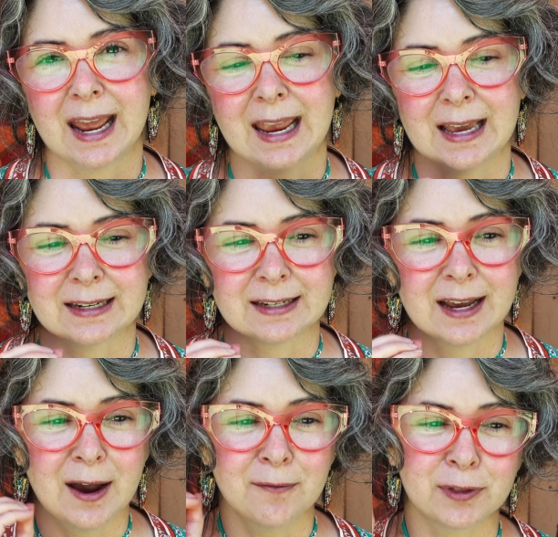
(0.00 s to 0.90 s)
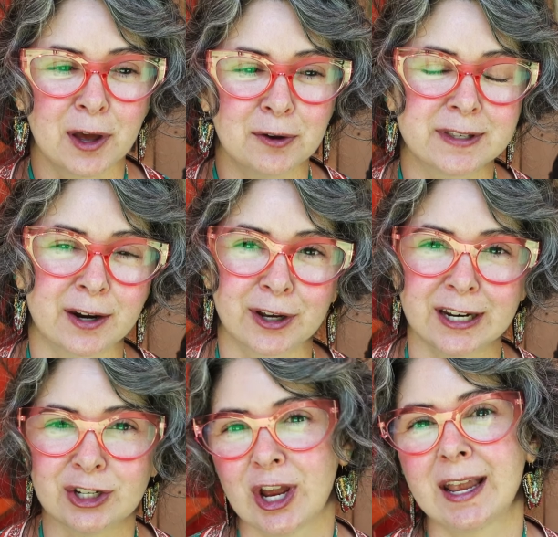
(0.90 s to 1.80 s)
And for those that are
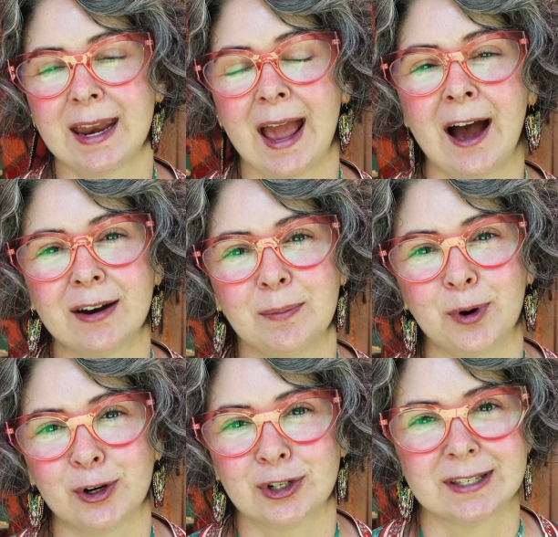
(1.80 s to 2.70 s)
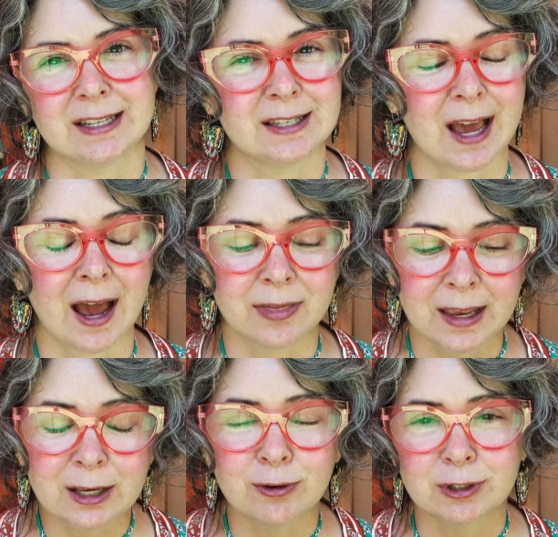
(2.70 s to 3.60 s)
going to check it out and purchase this, I
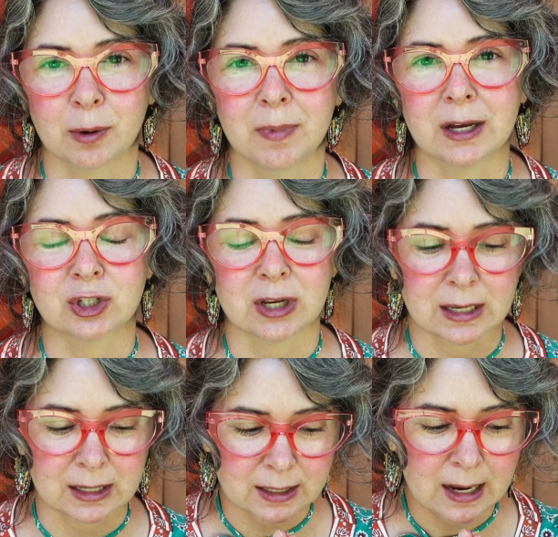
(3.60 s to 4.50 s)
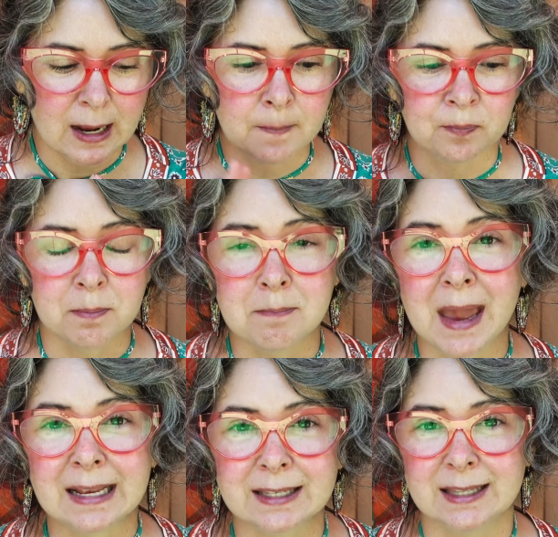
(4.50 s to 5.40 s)
thank you so much. It
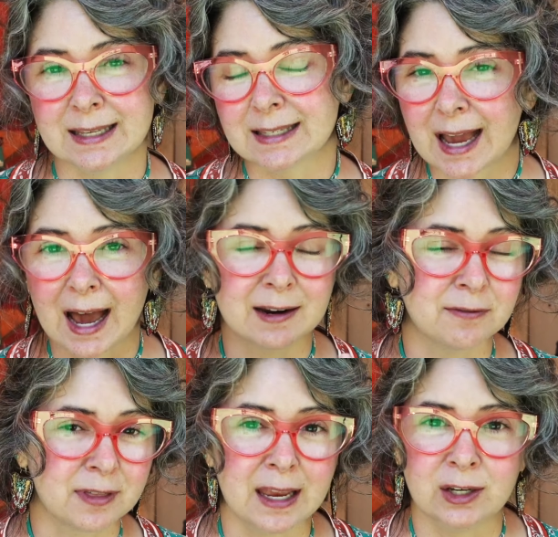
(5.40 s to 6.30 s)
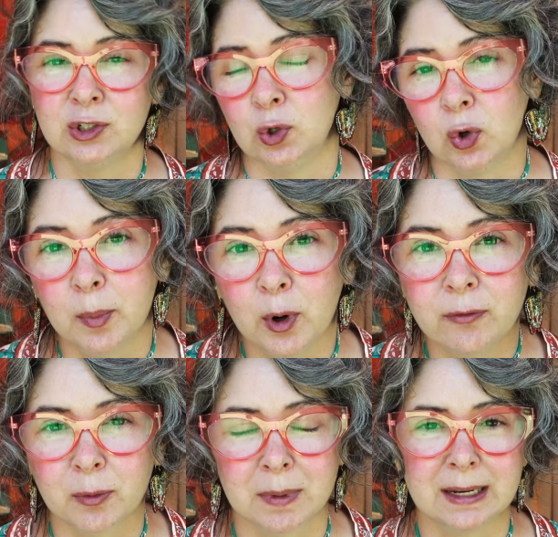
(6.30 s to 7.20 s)
makes this kind of thing doable
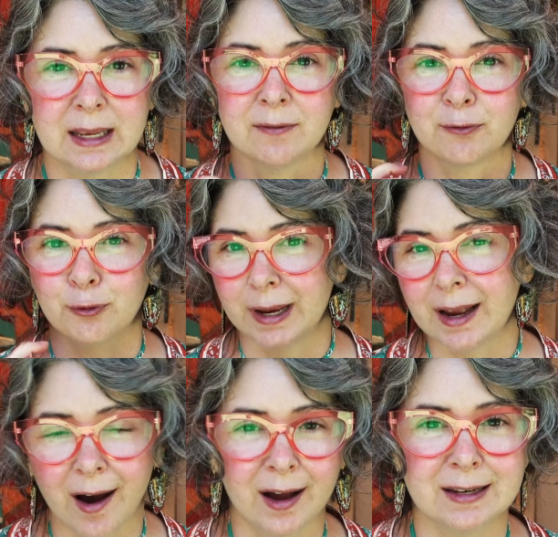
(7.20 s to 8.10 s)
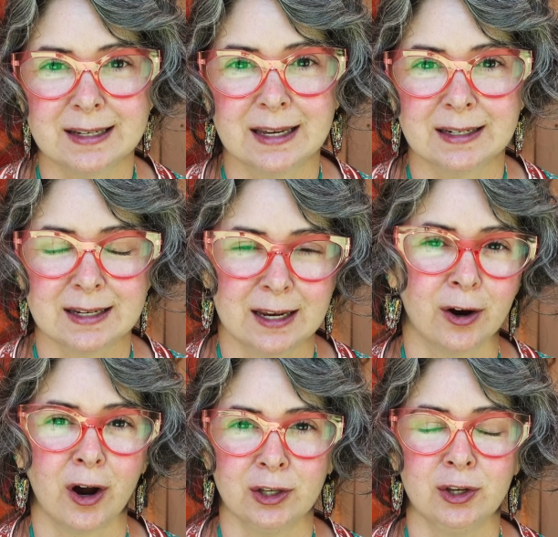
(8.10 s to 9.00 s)
for me to give free content here
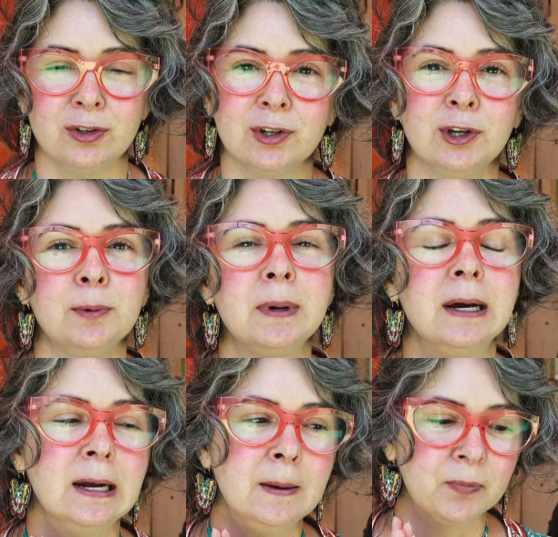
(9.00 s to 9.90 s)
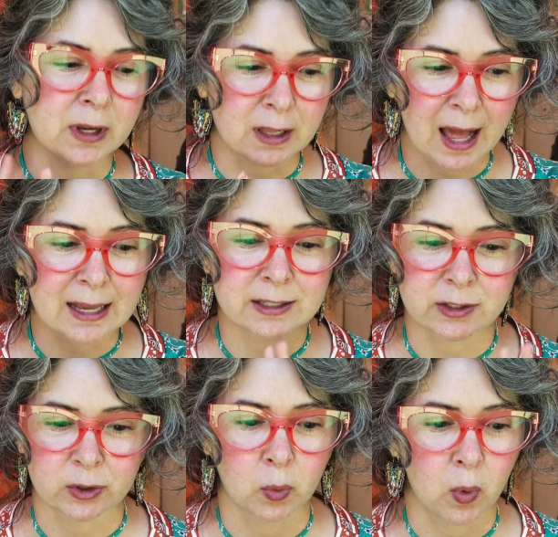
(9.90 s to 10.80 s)
on YouTube. The
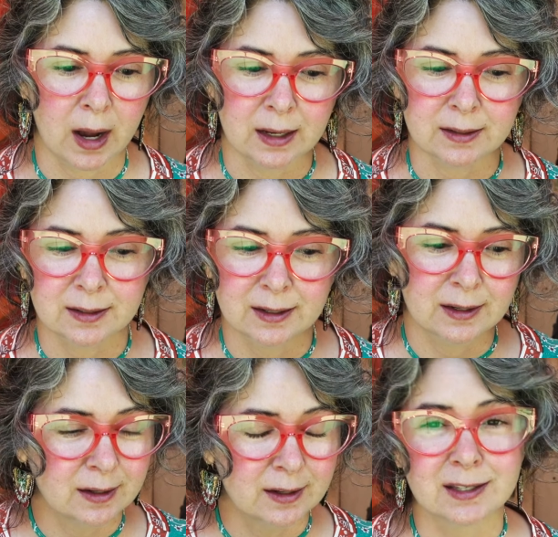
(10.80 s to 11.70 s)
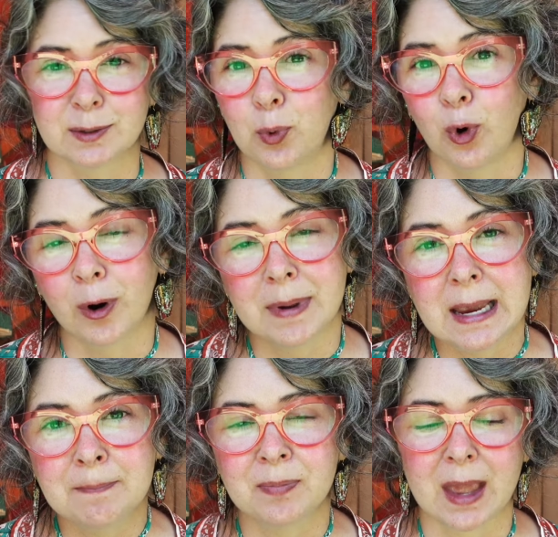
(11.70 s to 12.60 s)
classes are what support
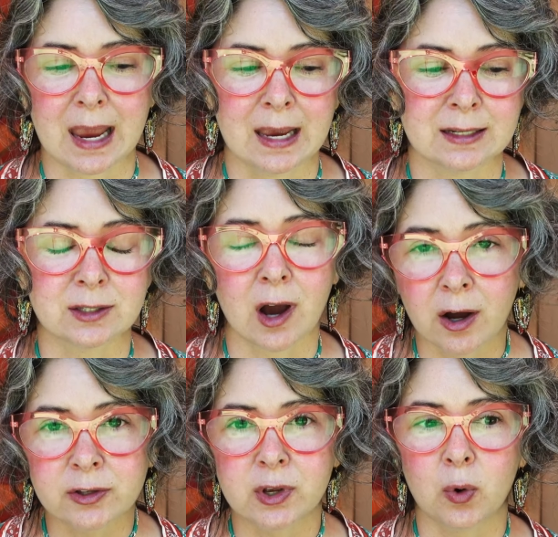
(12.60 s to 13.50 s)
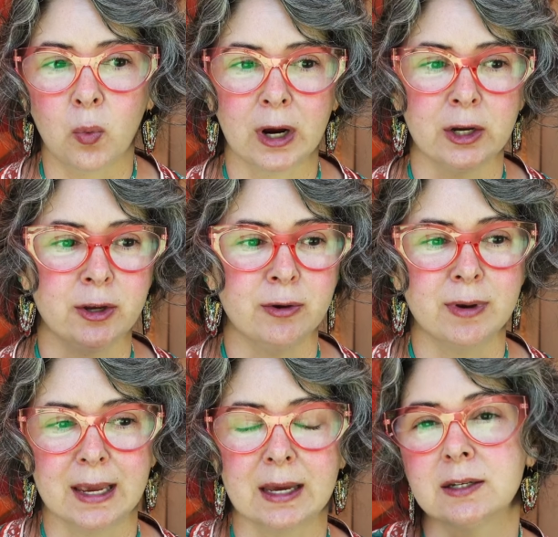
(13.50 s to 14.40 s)
me, and it's also where you
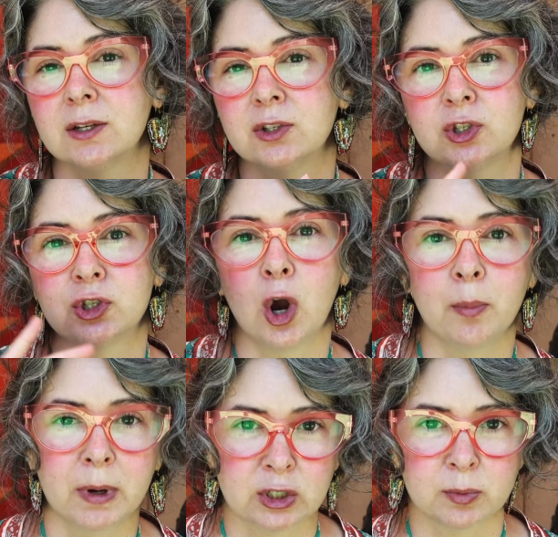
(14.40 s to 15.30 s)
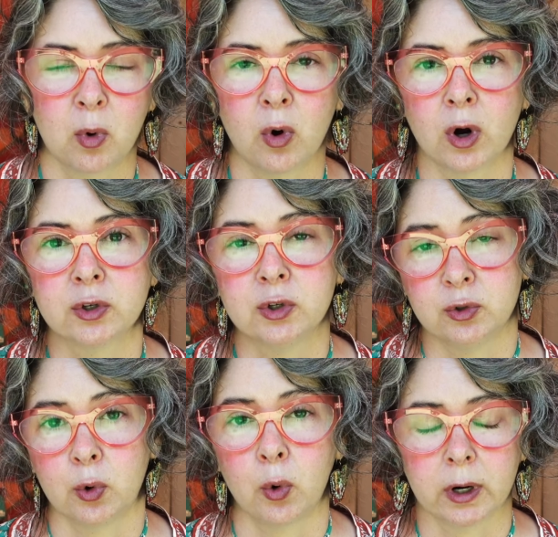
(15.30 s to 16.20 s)
get so much more
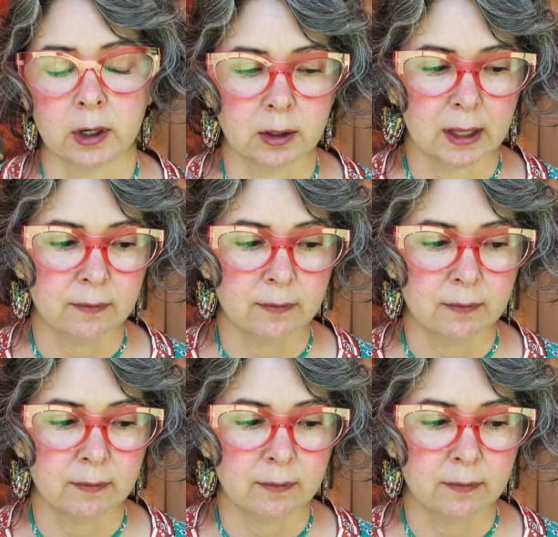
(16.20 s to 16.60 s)
tutorial.